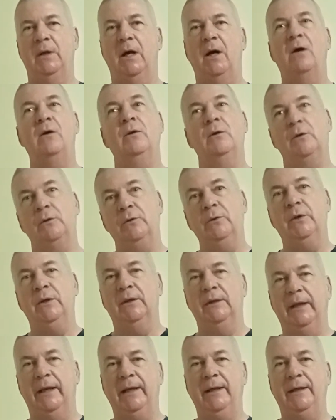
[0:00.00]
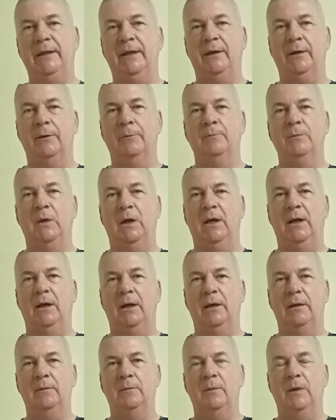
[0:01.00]
I'll include a link here
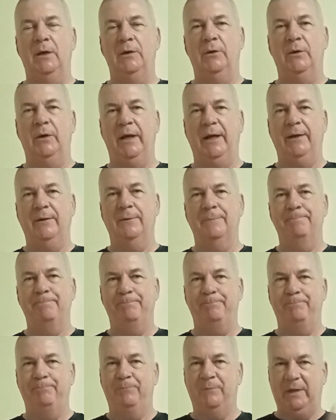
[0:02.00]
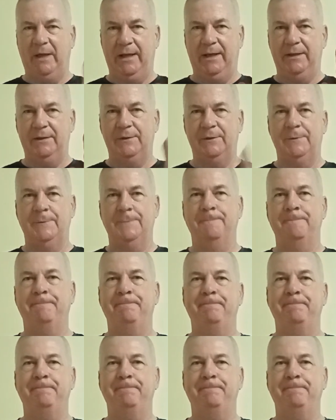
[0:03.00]
underneath. Thanks.